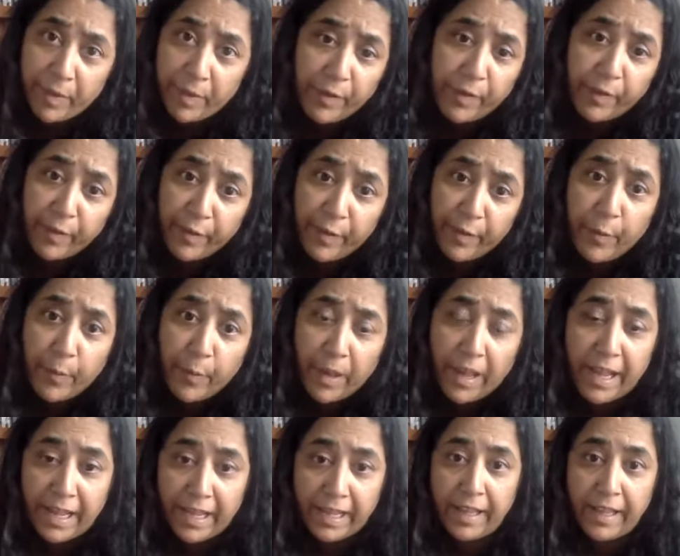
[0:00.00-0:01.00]
this is the
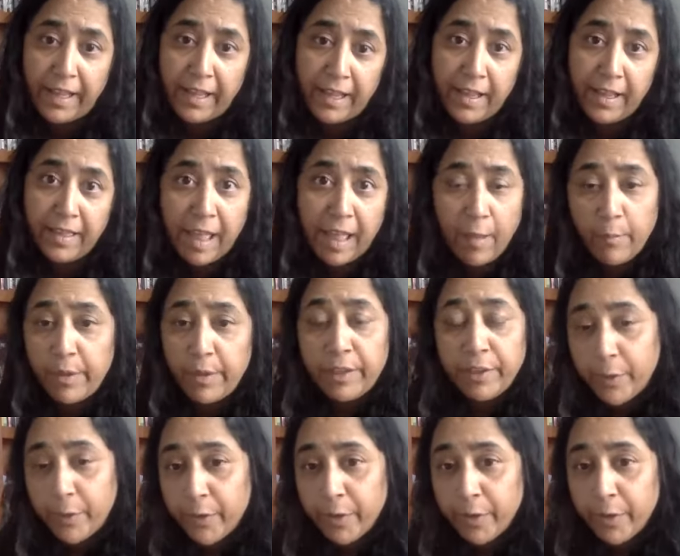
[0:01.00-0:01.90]
way that we learn.